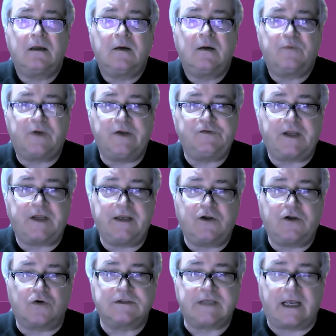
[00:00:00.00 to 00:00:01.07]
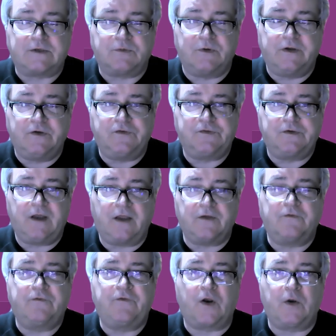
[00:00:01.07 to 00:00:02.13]
please get in contact with us at the
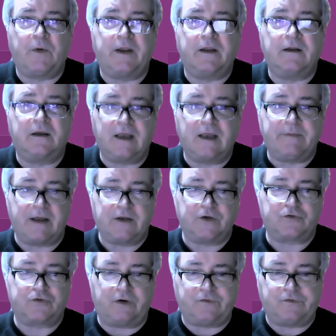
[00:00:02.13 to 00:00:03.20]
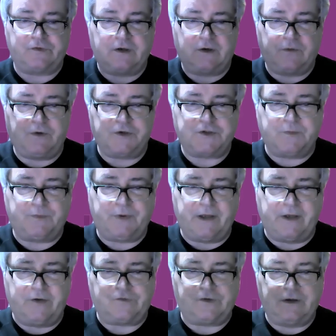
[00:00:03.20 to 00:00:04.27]
following email address, which
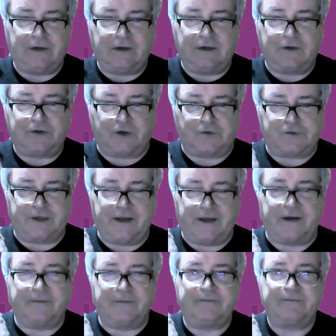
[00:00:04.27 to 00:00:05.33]
appears just here.